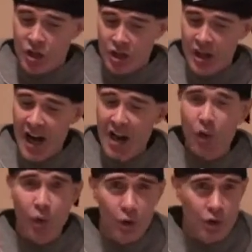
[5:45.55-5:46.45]

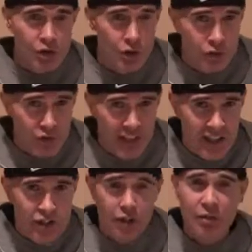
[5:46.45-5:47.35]
Chicago also
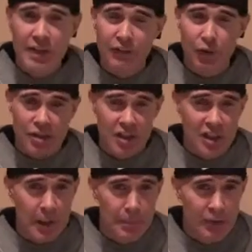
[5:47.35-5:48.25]
3-2. They've lost a
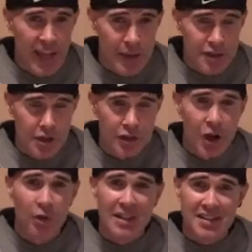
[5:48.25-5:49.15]
couple games in a
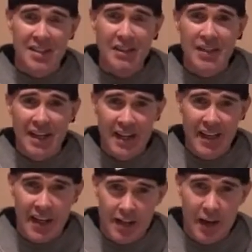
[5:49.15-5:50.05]
row. Let's see if they
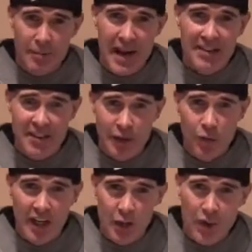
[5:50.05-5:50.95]
can get back to
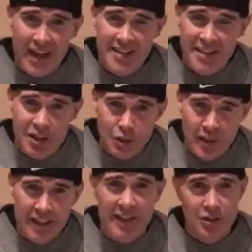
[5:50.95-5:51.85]
their winning ways this
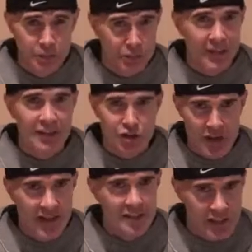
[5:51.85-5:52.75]
week. They do play the
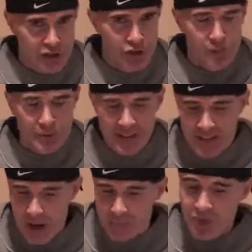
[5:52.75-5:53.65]
Giants. They should
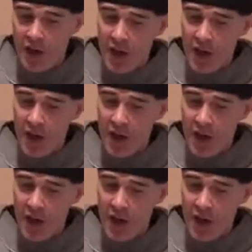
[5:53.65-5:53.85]
beat them.